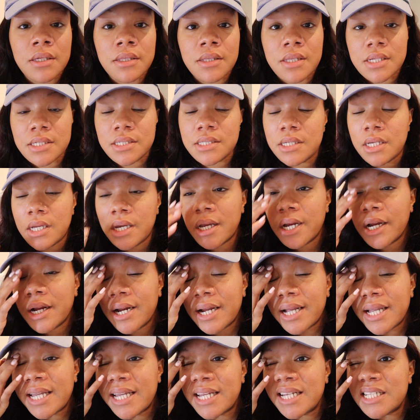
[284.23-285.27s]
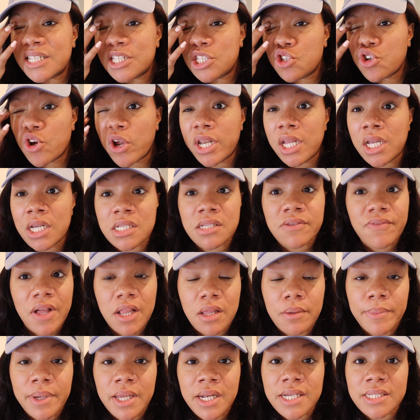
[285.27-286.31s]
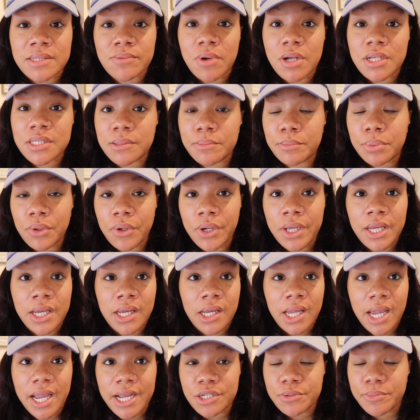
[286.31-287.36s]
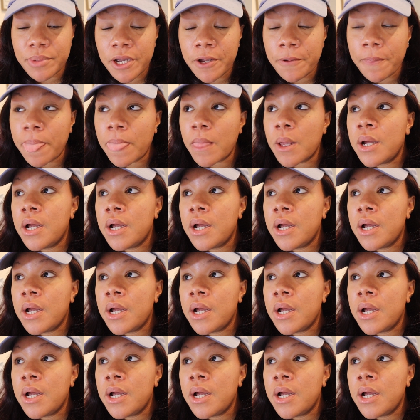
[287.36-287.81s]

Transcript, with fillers: this year is training and development, as well as employee engagement.